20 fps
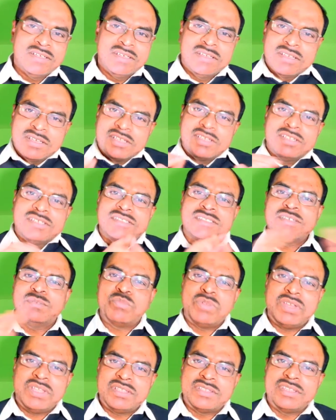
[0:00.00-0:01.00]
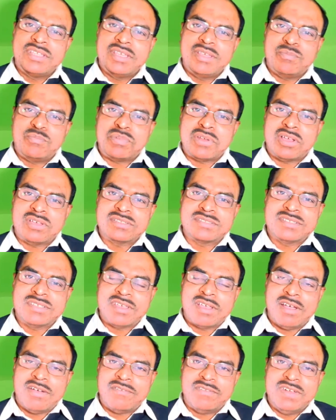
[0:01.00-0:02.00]
It is simply the processing
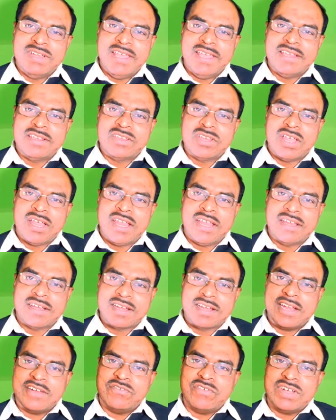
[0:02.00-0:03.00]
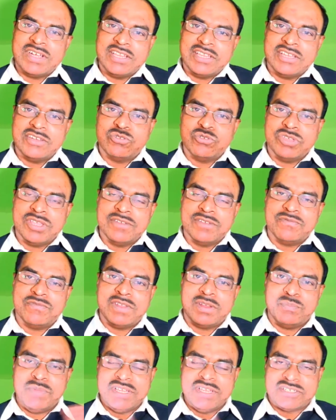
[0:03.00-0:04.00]
of data and converting to
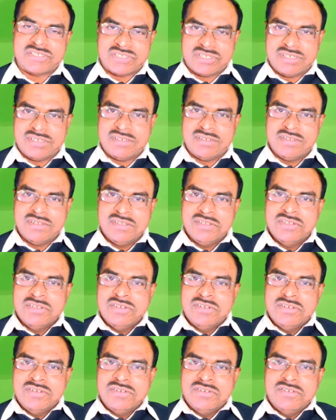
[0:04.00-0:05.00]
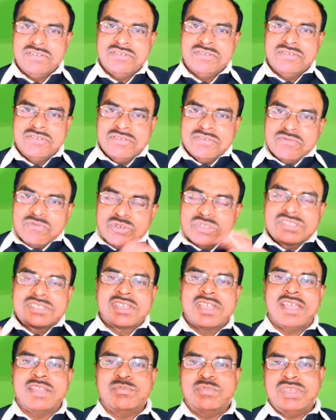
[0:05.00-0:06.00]
information which
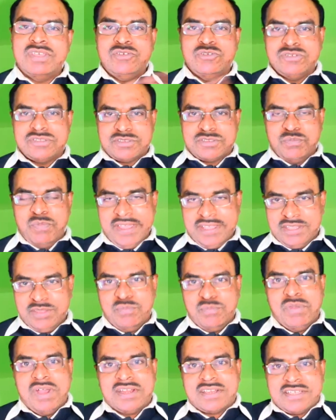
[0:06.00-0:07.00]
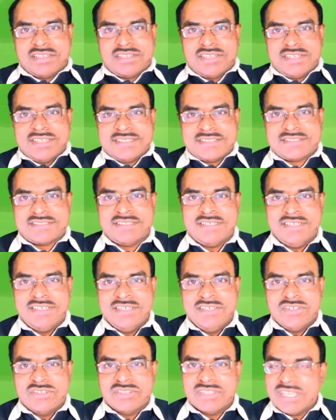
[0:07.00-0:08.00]
can be used by the marketers.
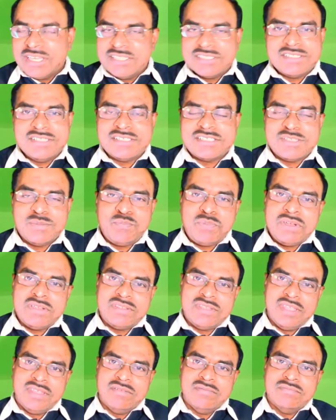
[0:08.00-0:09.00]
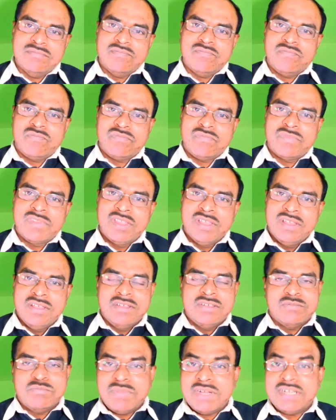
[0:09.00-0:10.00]
That is the simple thing.
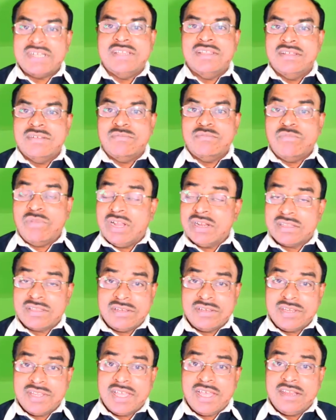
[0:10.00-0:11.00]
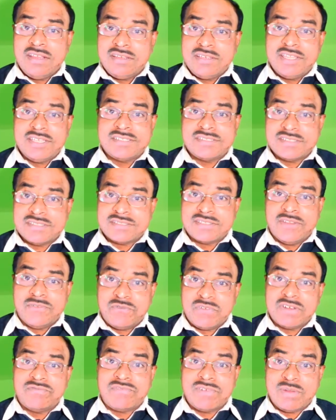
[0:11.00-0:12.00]
But marketing analytics is
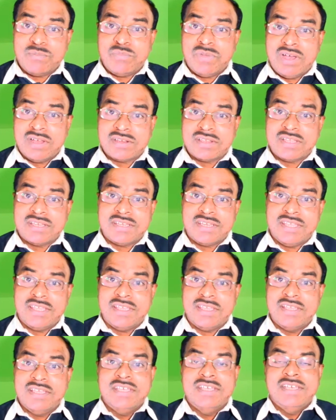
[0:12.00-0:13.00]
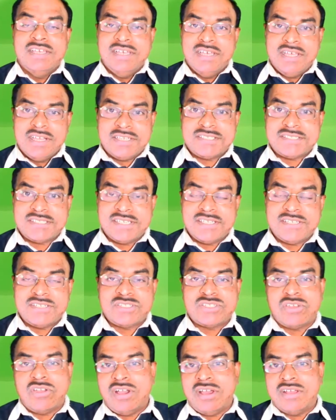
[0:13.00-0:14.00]
different from marketing
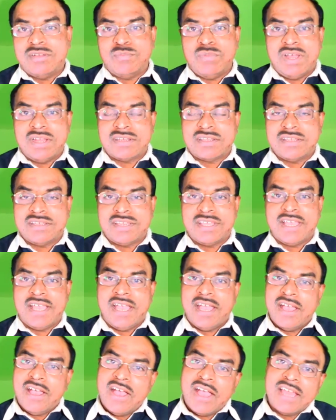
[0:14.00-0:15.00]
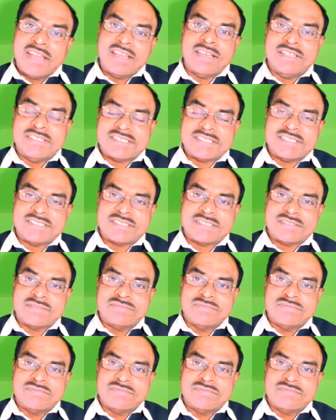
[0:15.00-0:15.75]
research or marketing analysis.